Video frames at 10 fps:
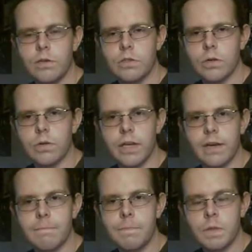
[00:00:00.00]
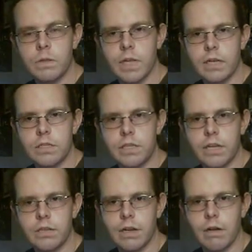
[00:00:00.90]
So yeah, thanks
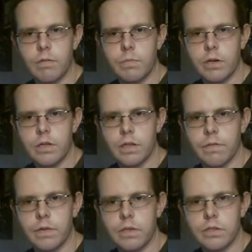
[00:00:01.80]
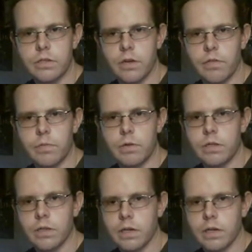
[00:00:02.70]
again to everybody that visits, everybody